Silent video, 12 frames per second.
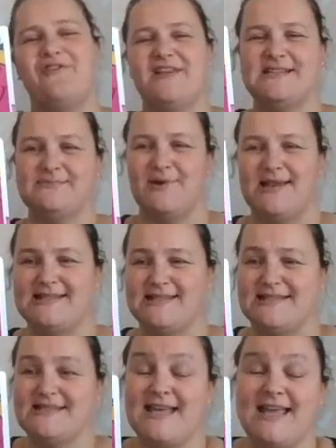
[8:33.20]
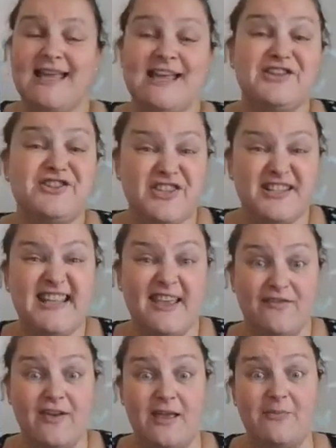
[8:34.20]
his present. She'd
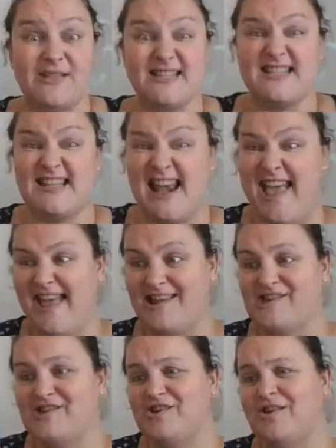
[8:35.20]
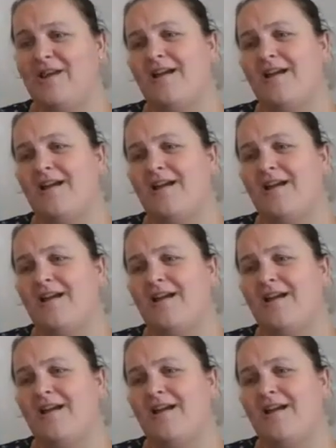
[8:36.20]
given him a sledge.